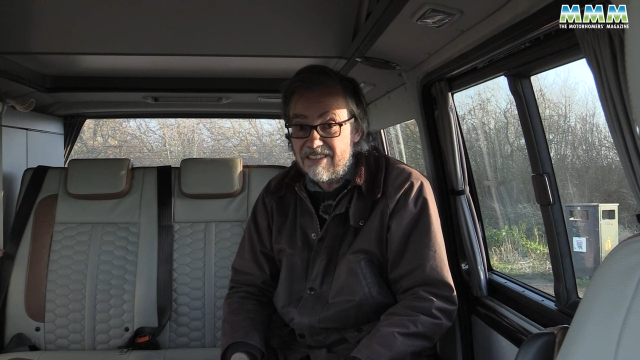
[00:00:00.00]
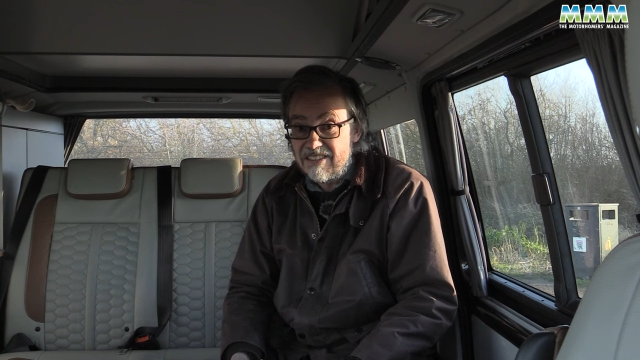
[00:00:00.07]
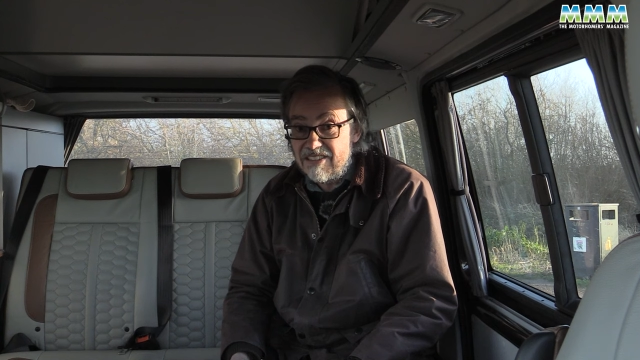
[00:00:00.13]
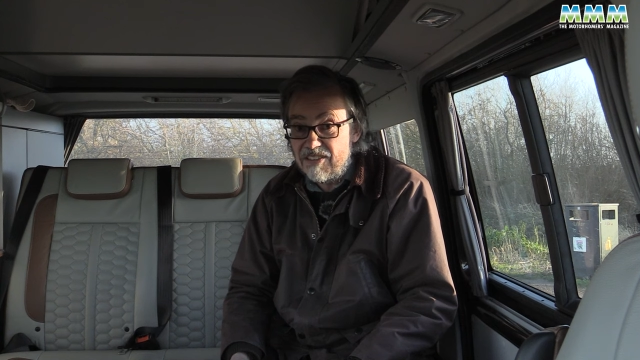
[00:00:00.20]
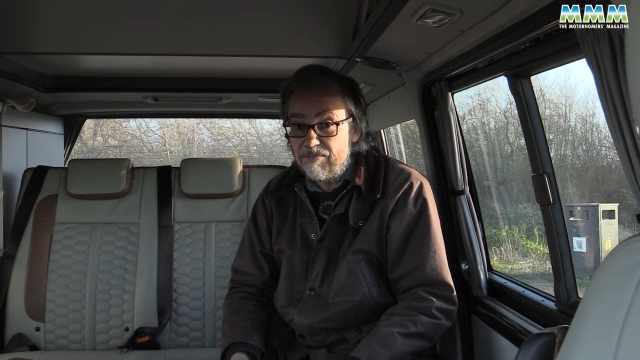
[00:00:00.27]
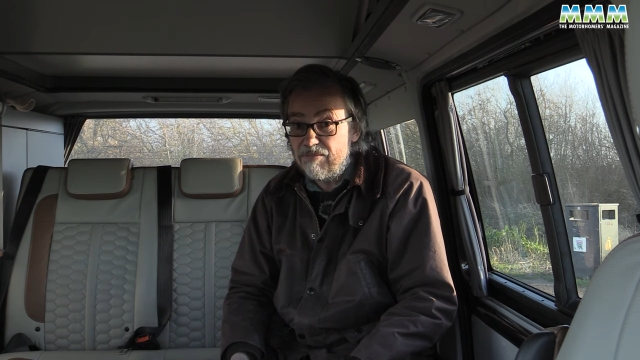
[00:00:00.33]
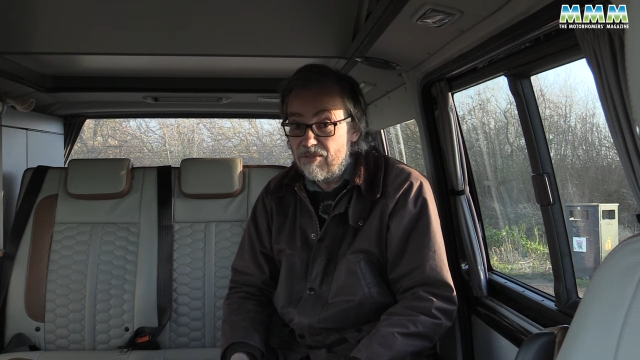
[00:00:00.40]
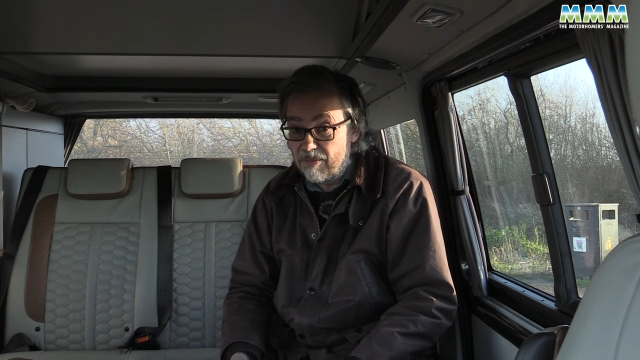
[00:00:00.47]

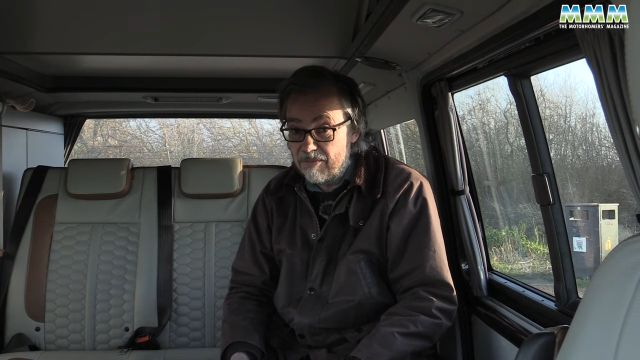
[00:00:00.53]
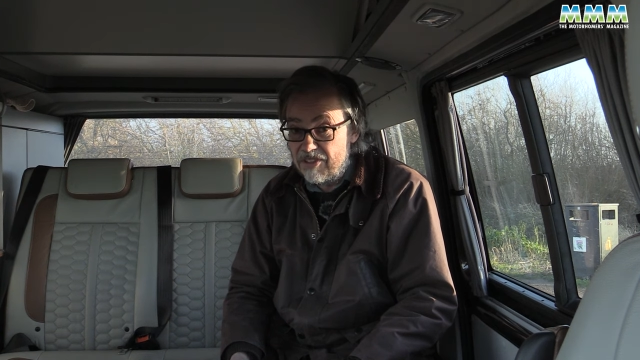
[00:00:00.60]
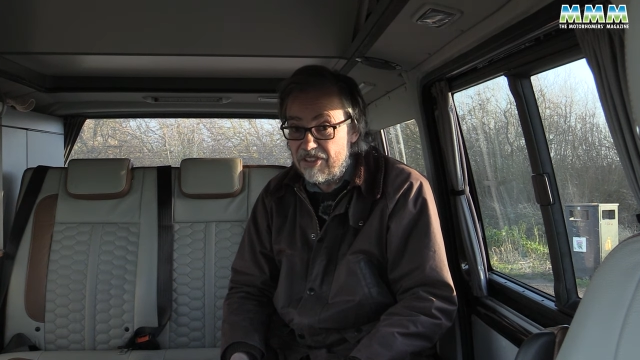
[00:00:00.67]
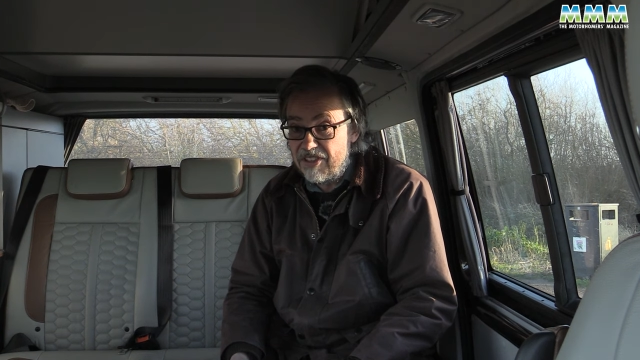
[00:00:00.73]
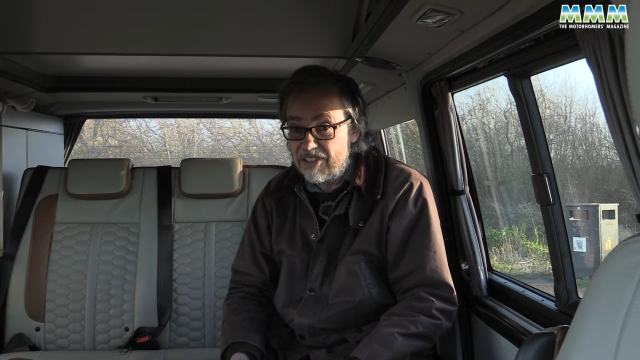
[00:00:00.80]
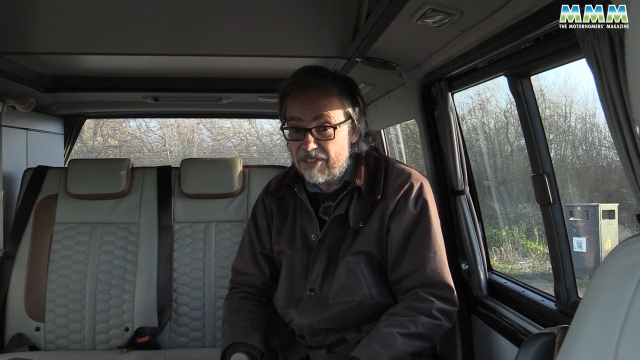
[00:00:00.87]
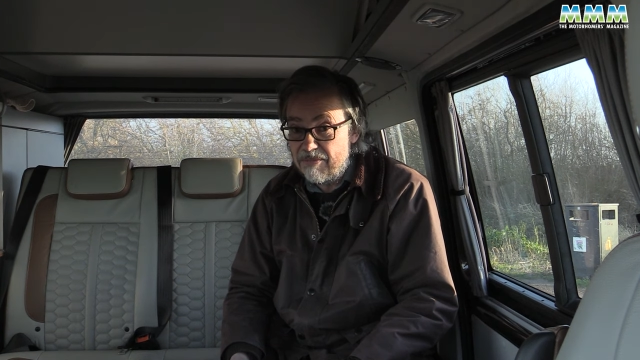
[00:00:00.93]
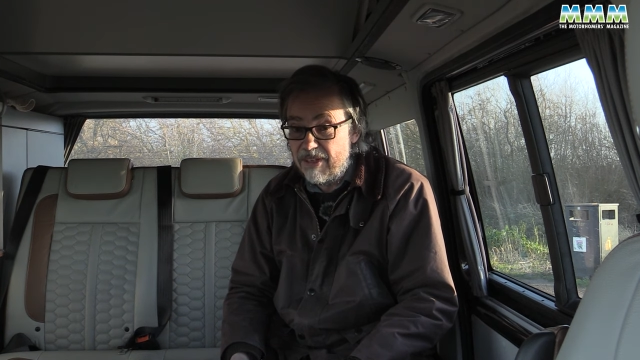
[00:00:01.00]
It's
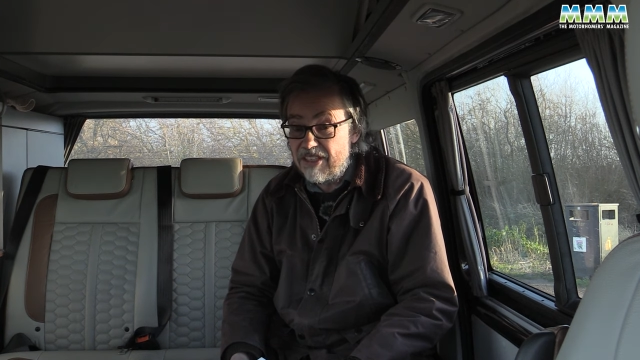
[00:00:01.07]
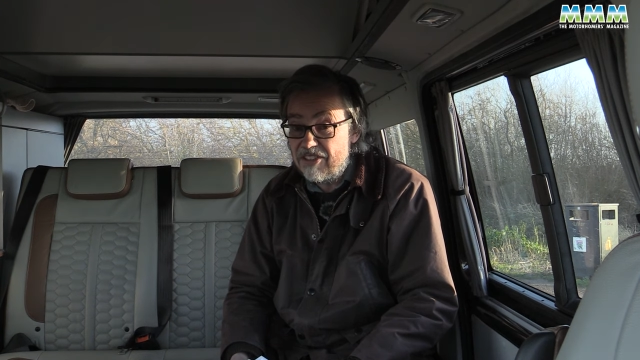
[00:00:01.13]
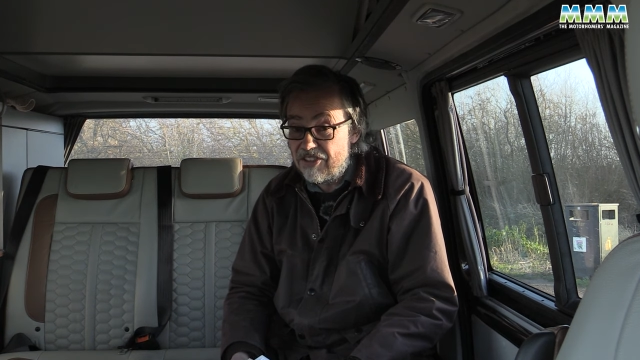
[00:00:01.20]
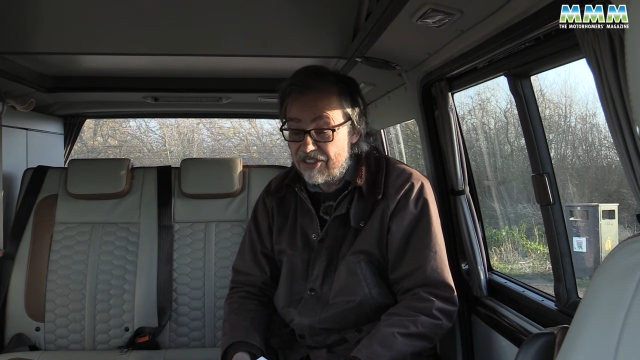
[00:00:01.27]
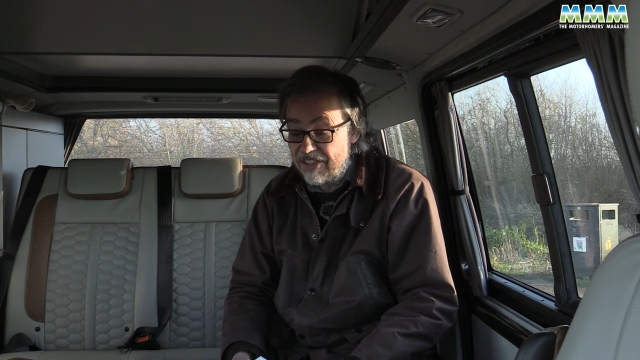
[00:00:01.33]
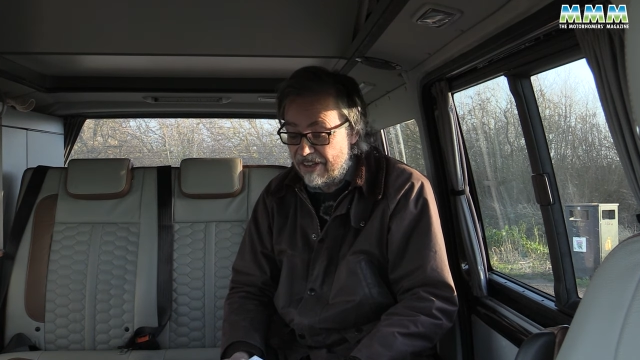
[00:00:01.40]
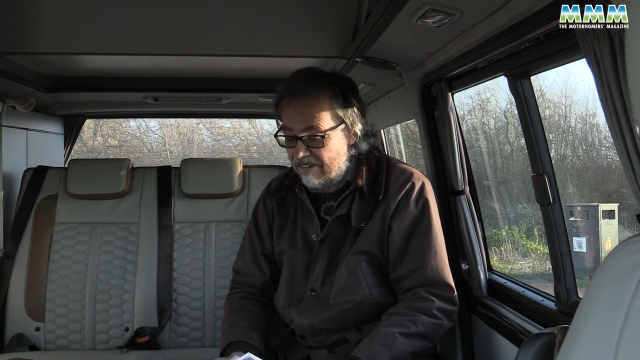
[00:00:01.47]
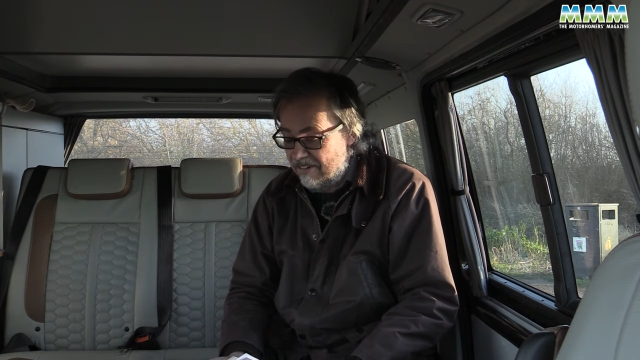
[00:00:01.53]
promising to be
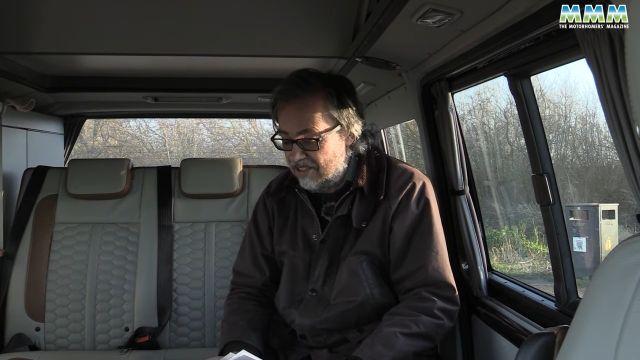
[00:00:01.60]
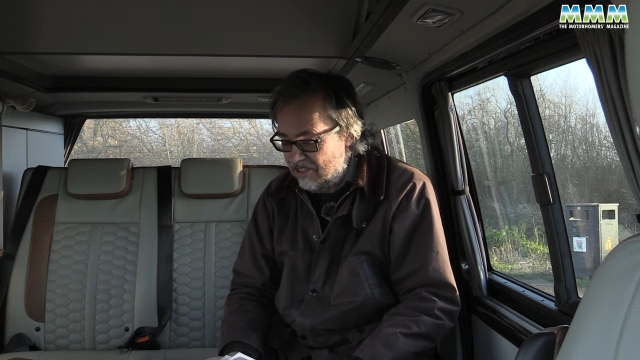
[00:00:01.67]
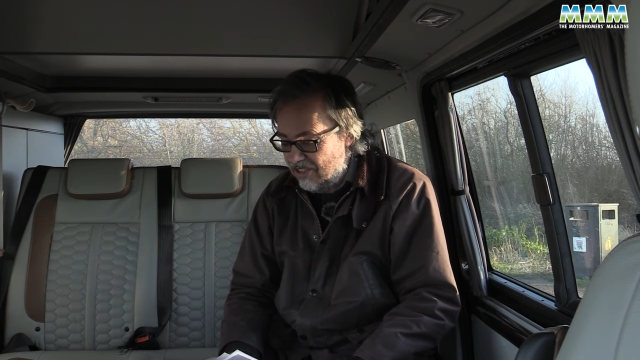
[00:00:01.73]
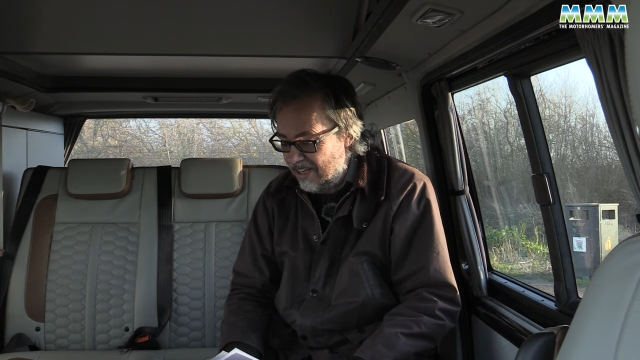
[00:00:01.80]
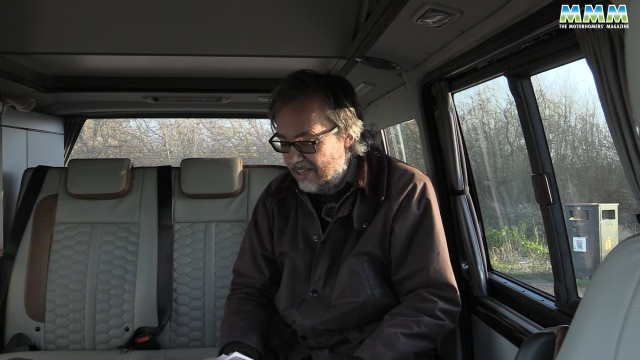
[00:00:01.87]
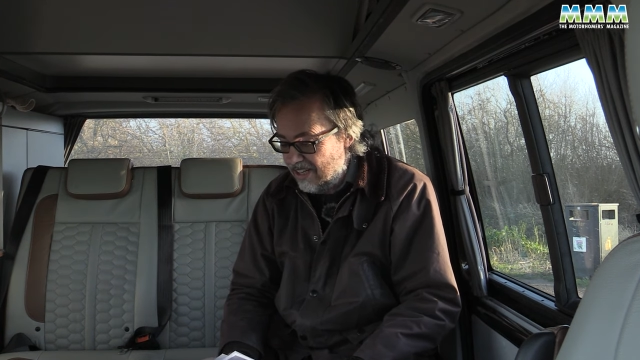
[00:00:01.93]
seriously